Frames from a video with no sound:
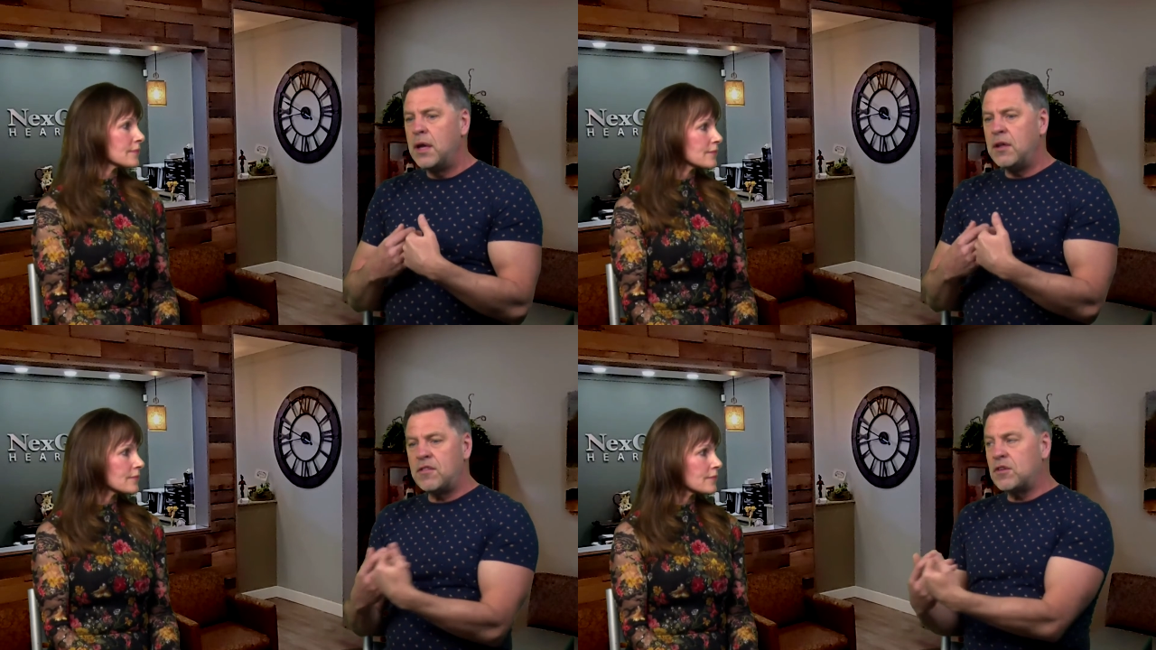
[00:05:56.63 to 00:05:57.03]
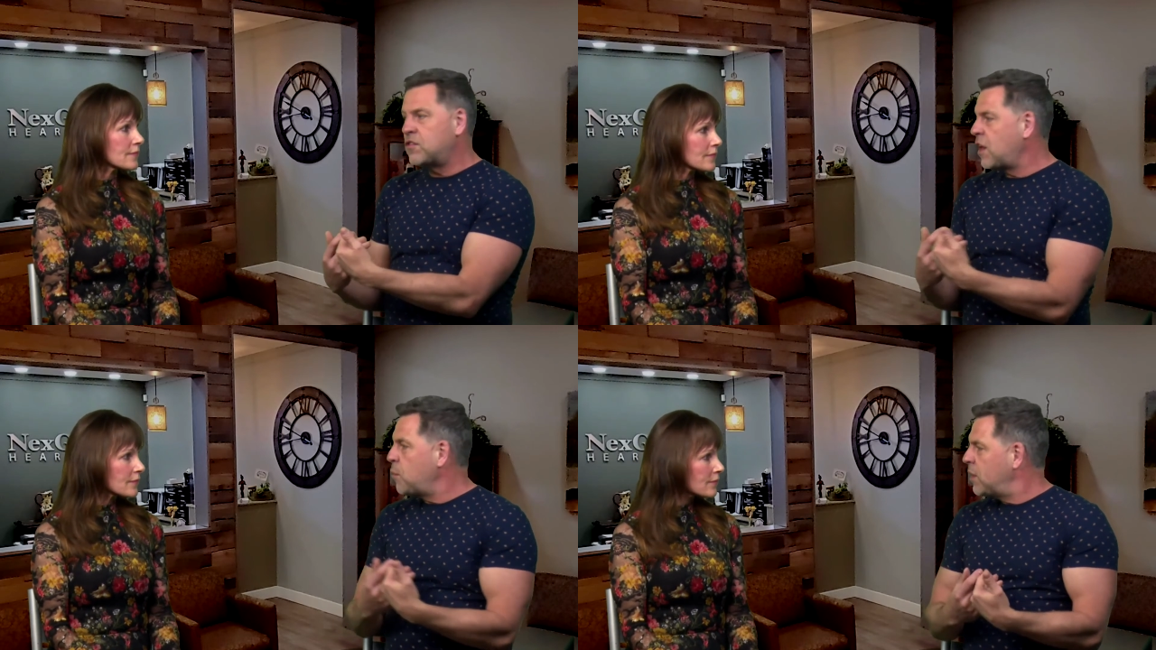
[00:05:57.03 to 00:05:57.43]
Speaker 1: is there
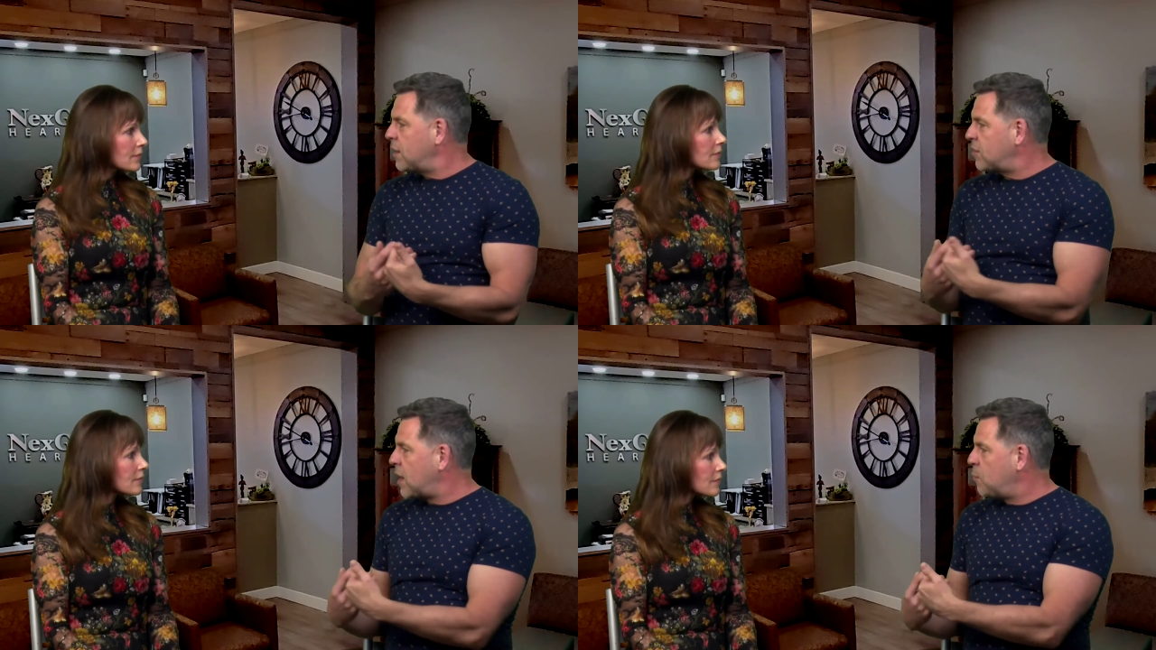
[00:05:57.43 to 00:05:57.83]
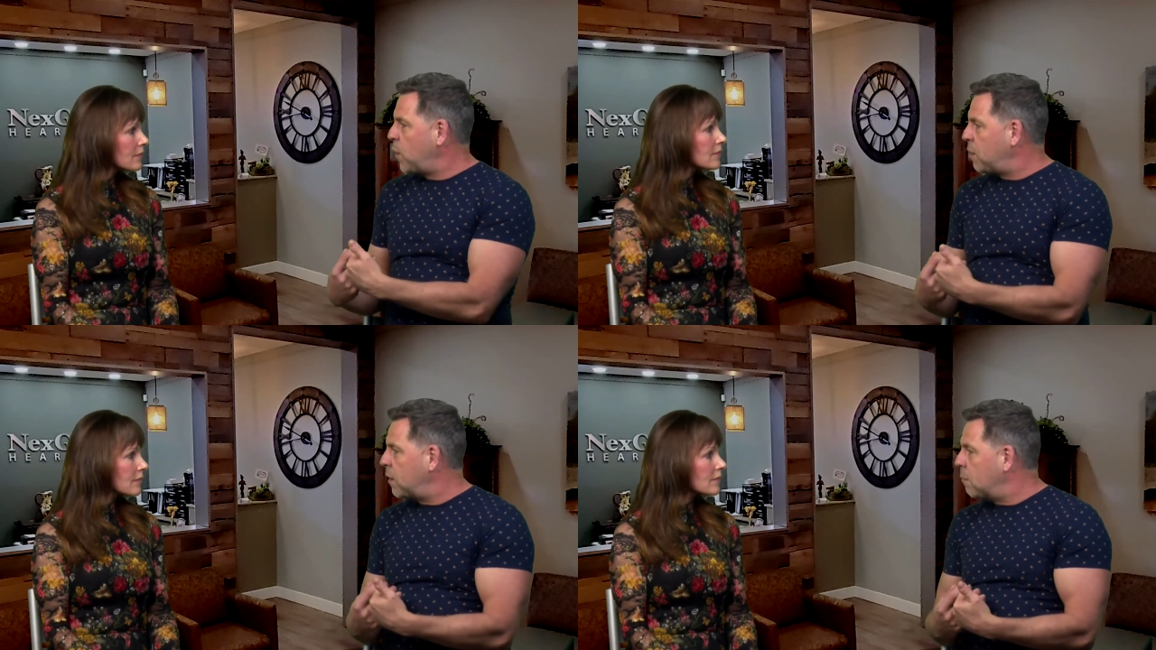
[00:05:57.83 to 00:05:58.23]
someone that's come
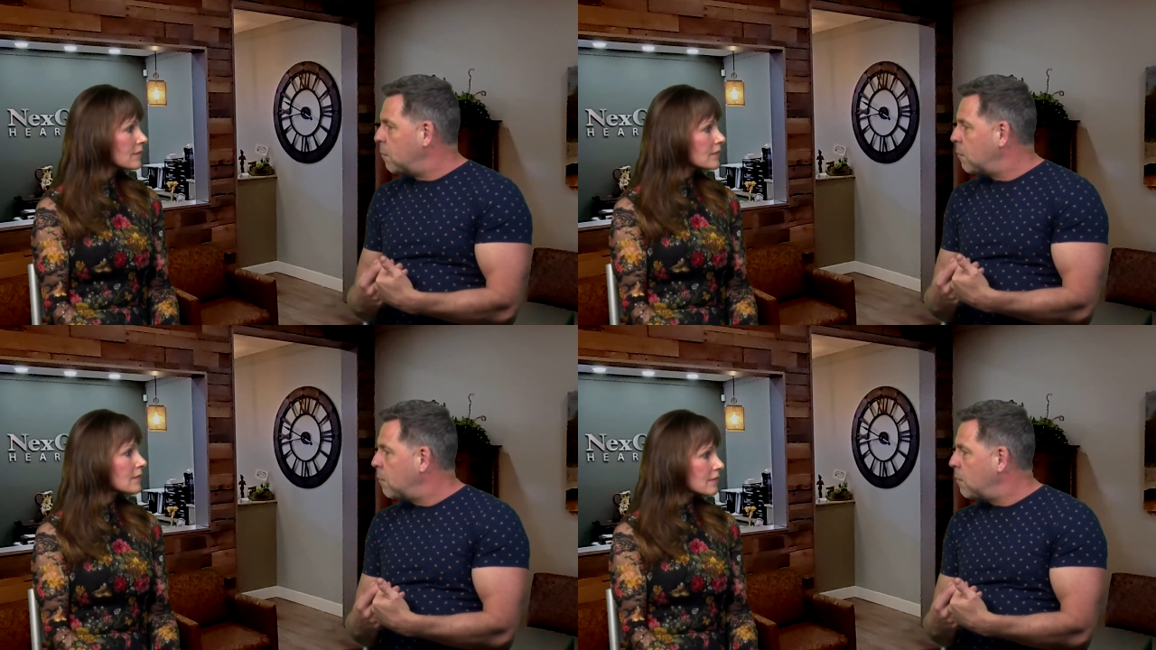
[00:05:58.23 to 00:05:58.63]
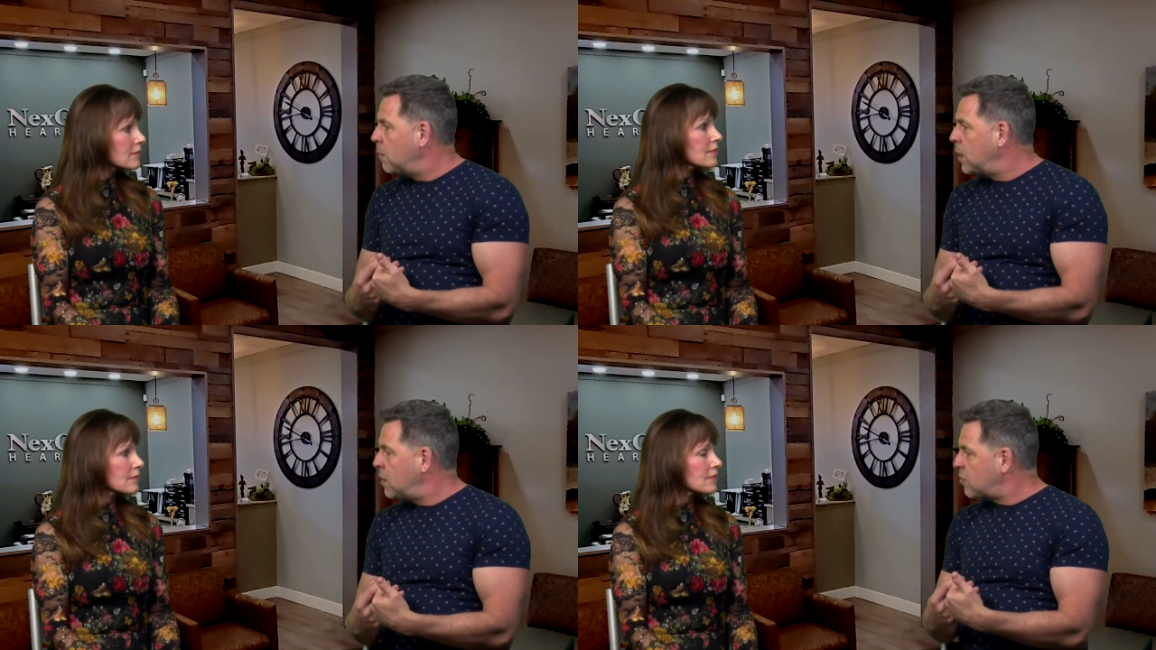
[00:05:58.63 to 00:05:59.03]
with them?
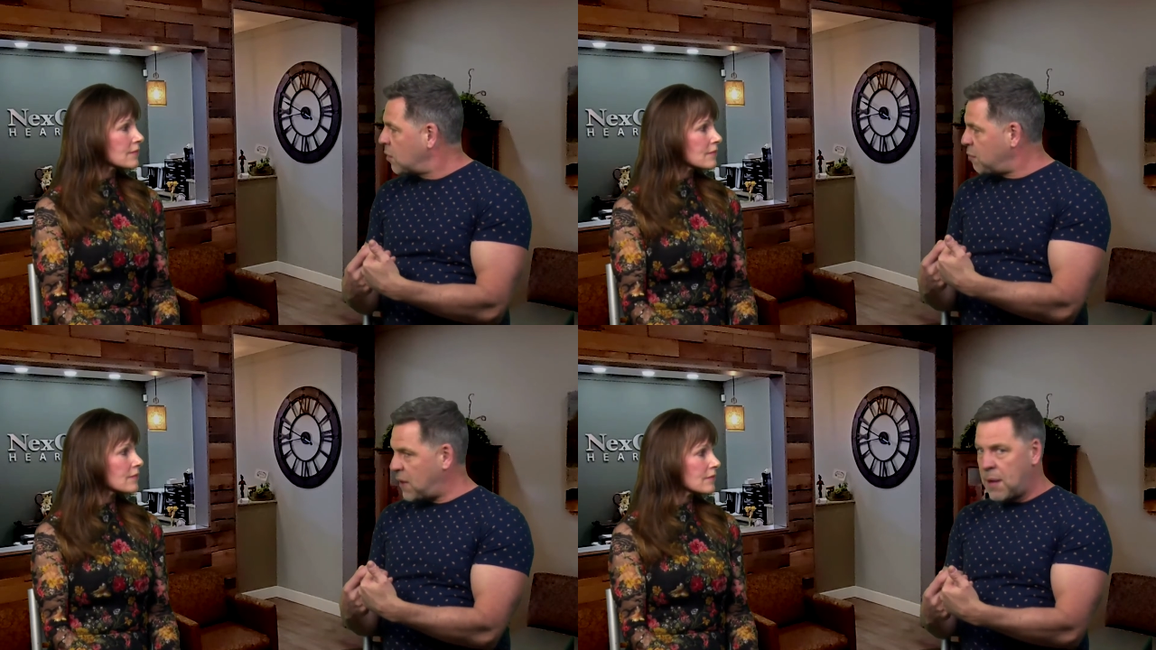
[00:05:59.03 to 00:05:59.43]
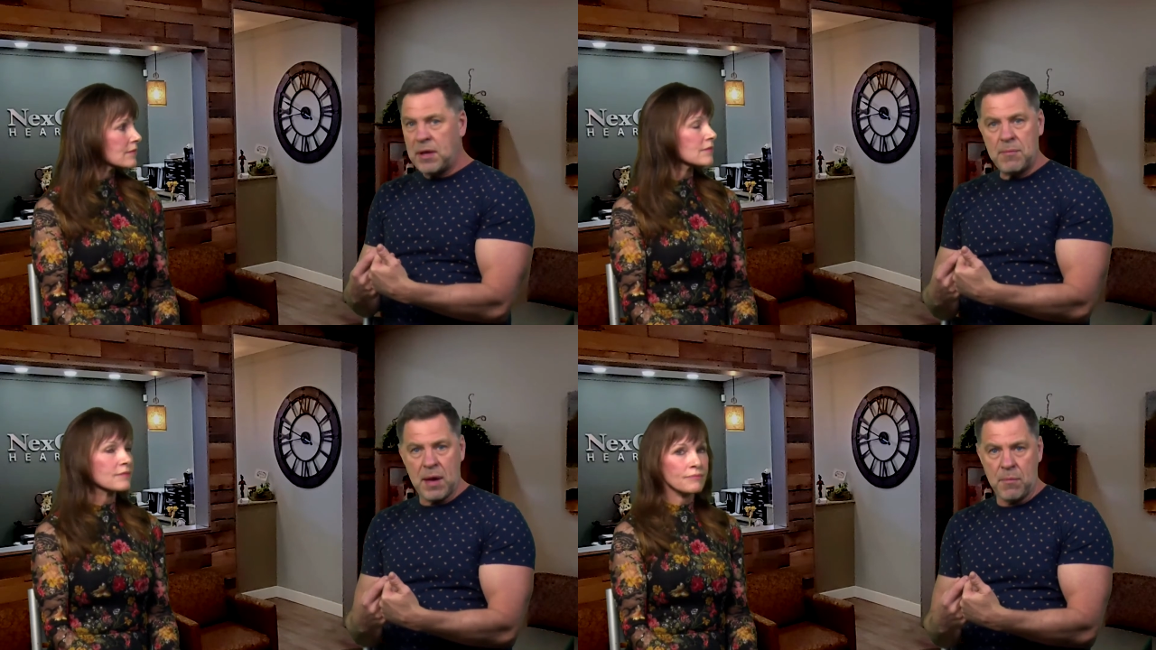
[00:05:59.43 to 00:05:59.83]
Is there a
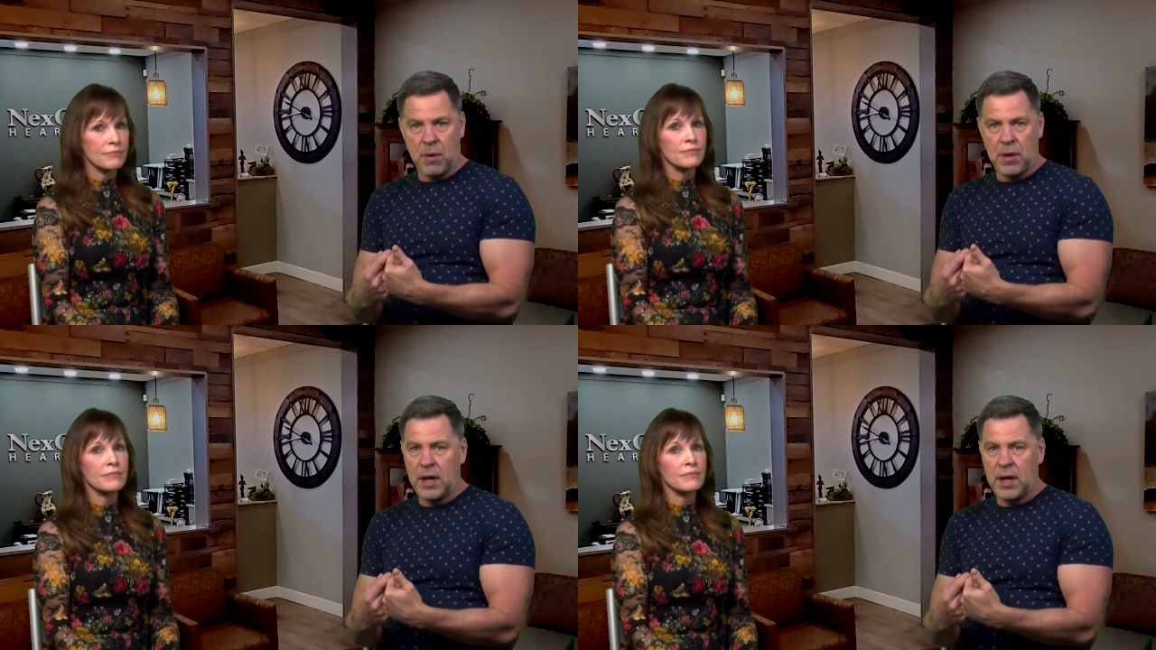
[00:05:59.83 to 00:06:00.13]
family member?